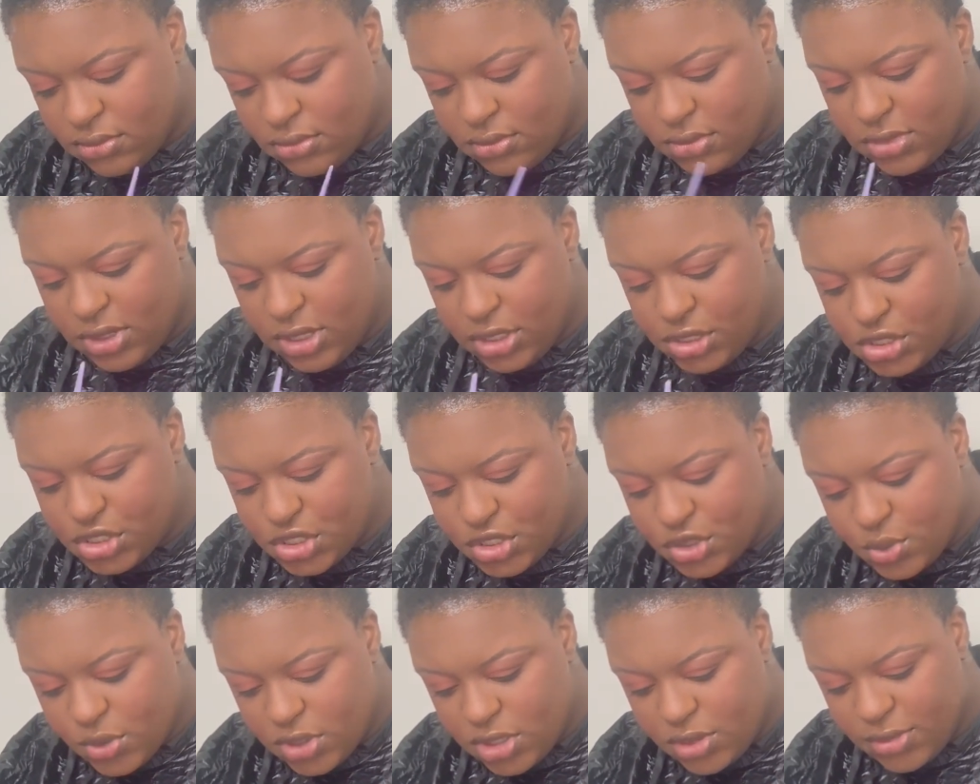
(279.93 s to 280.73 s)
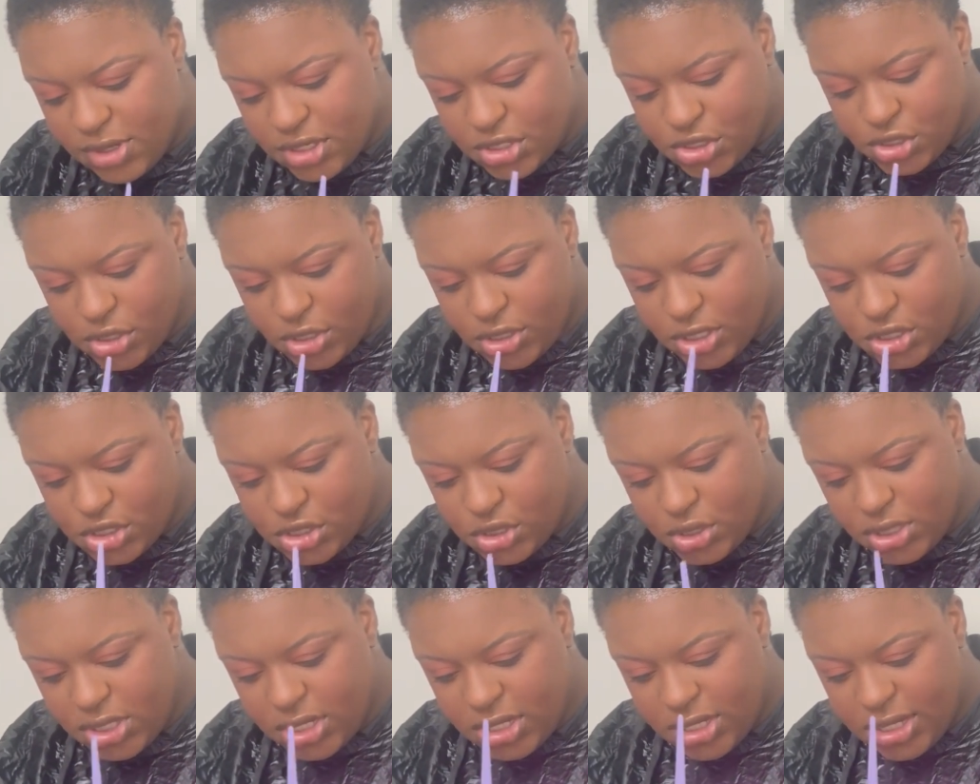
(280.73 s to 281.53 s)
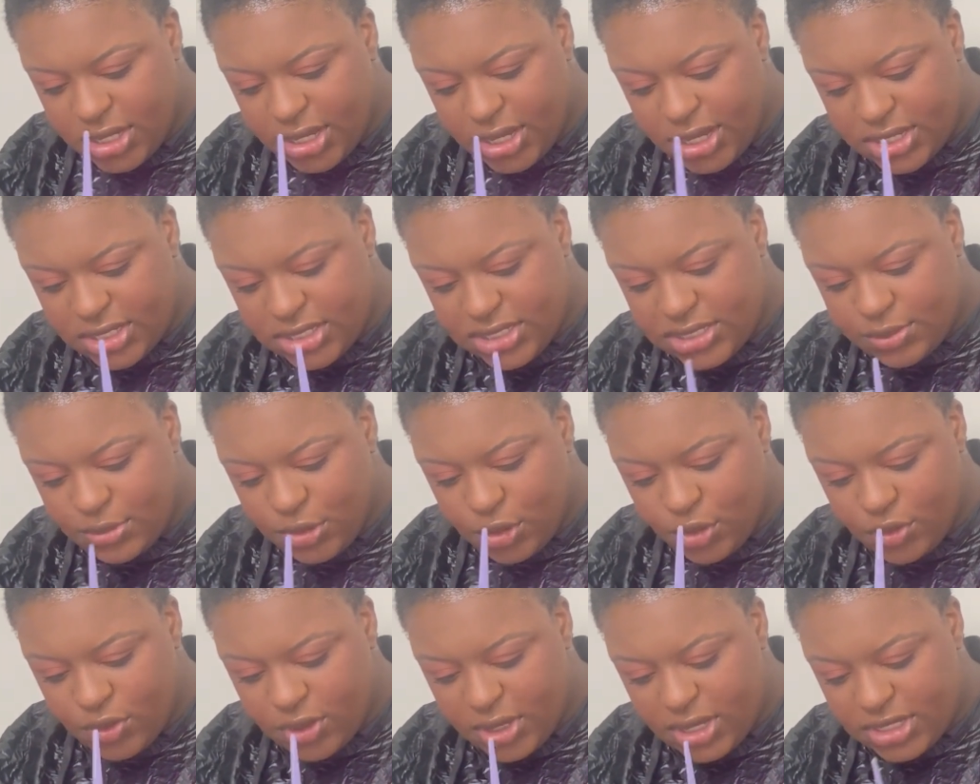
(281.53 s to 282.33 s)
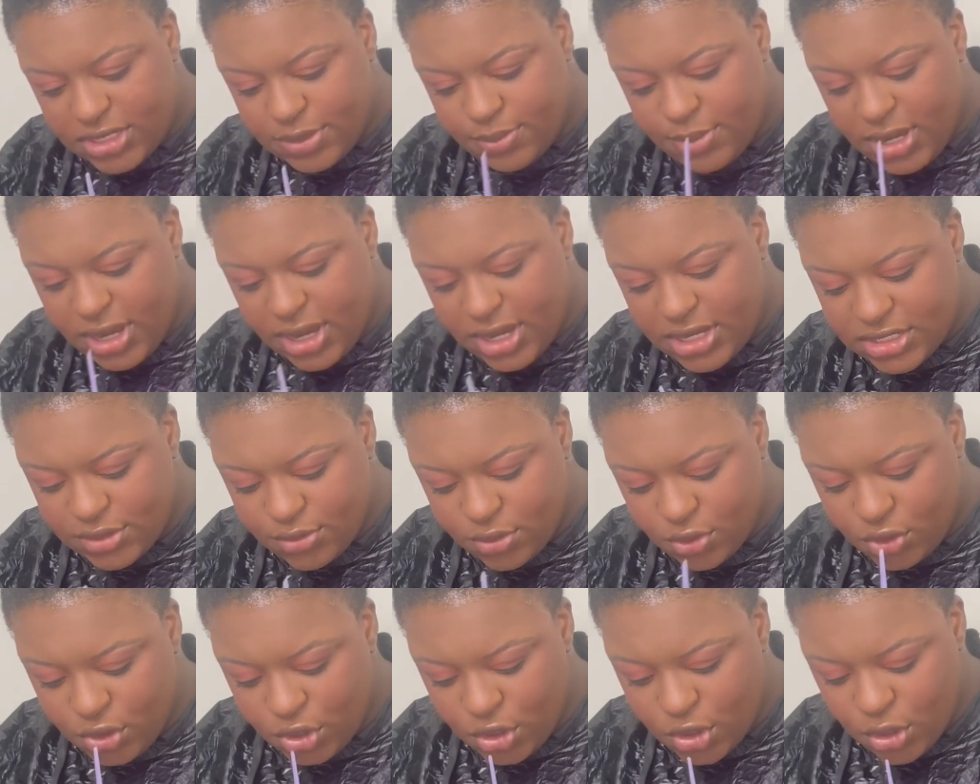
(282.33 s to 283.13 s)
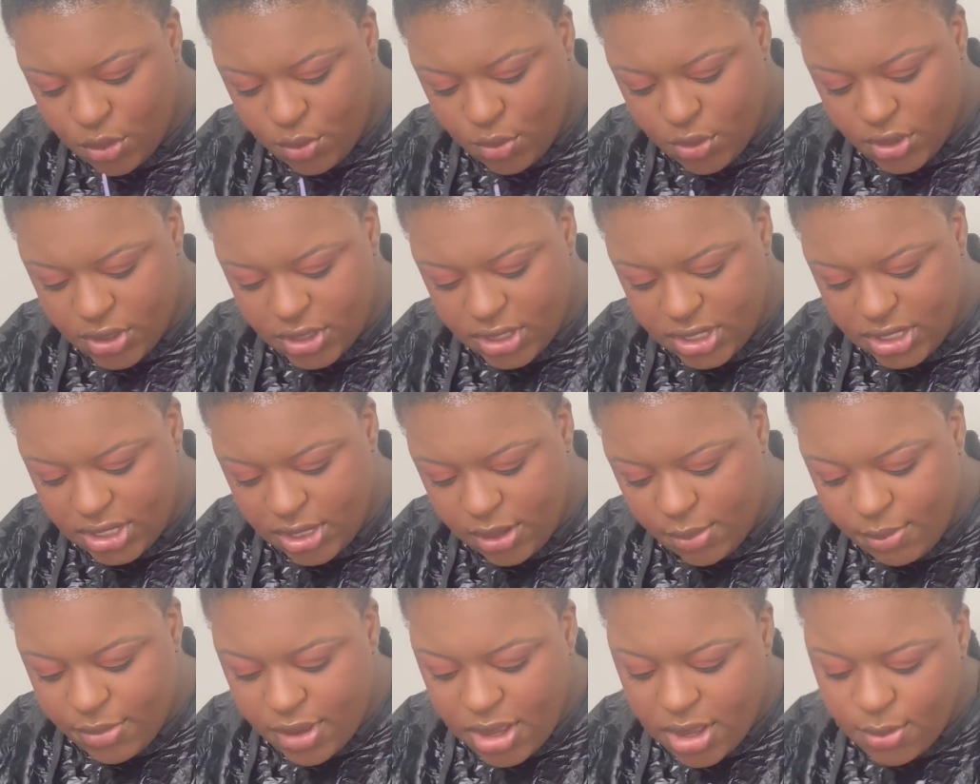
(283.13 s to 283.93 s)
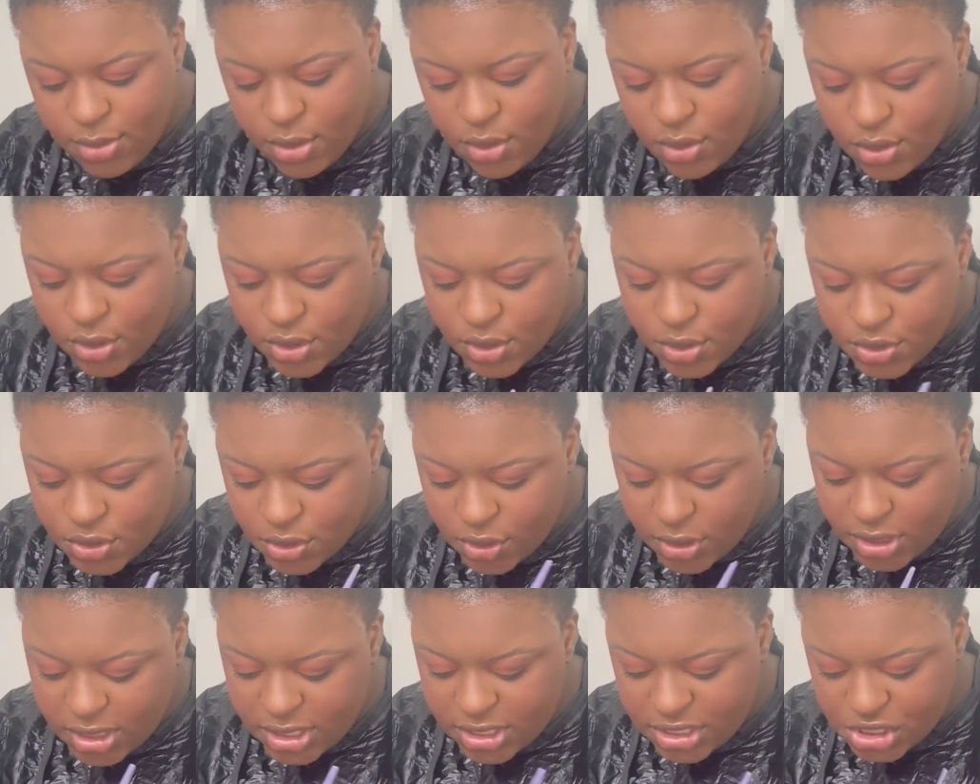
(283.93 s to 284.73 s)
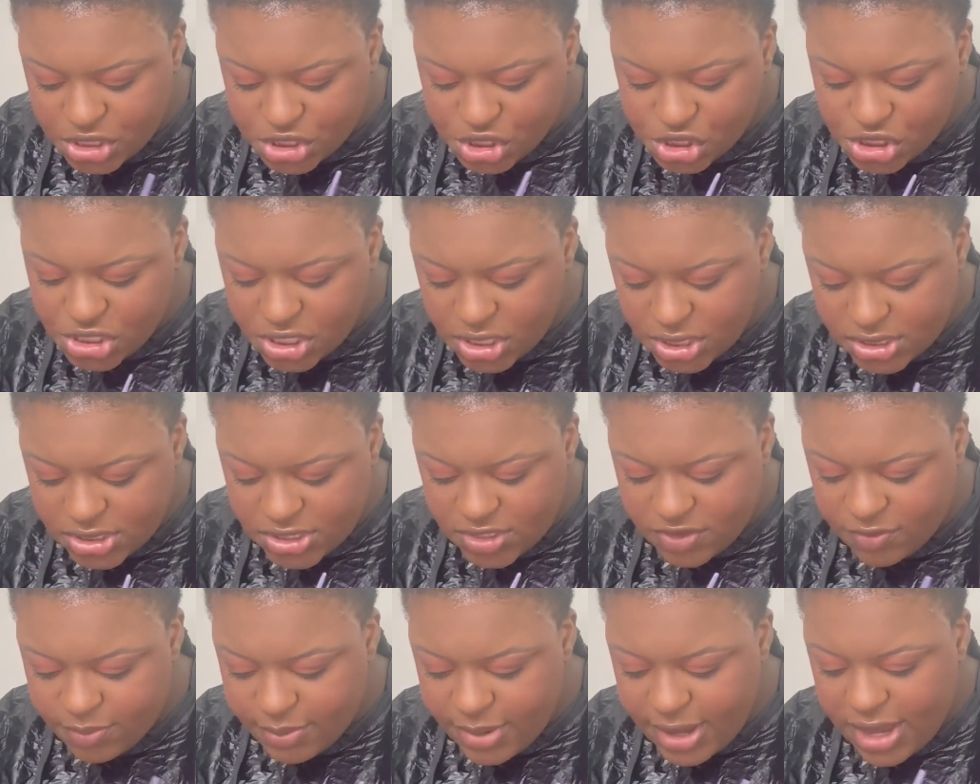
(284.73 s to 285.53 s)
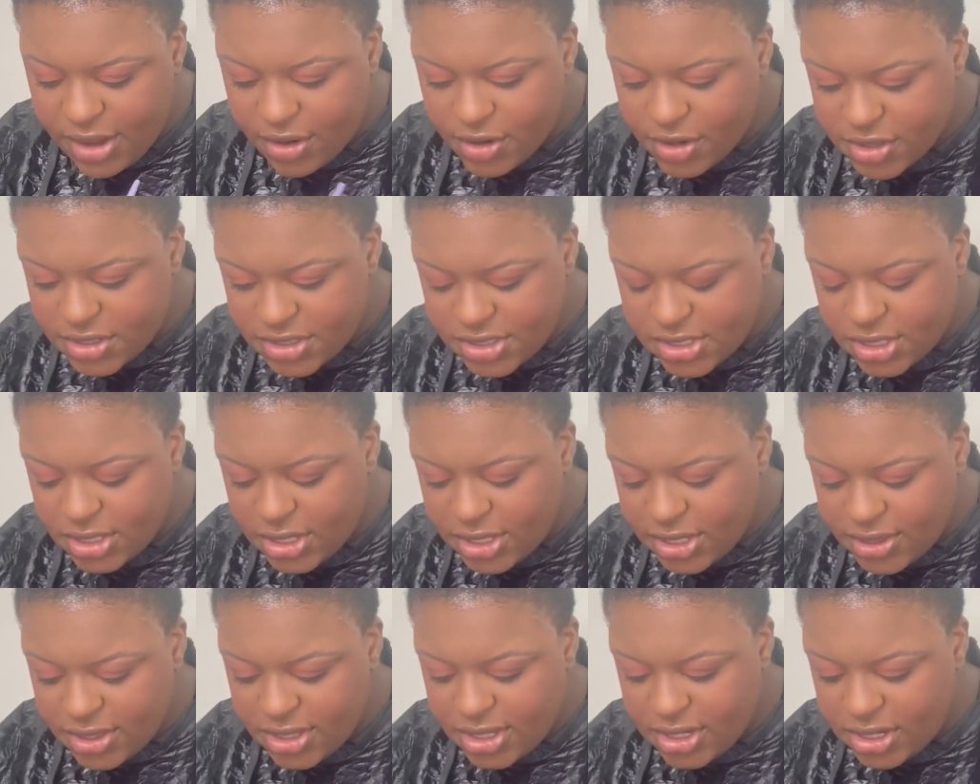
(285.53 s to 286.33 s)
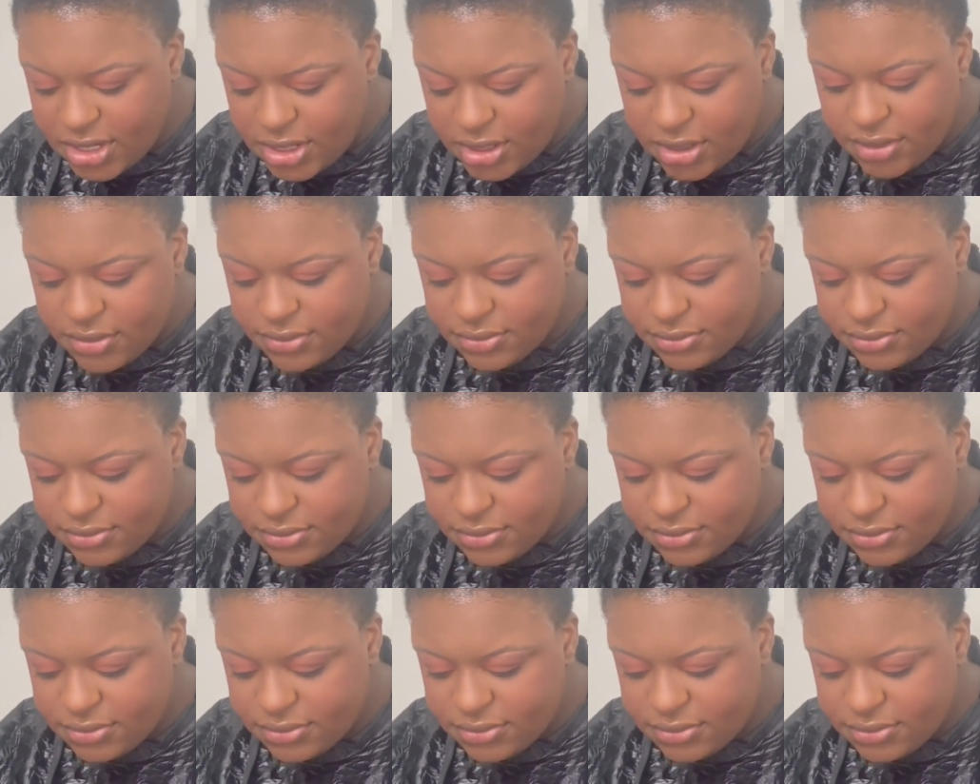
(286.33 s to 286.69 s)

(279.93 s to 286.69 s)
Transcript: And you just want to make sure that you get it as smooth as possible. You don't want any bubbles or any chunks of powder still in there.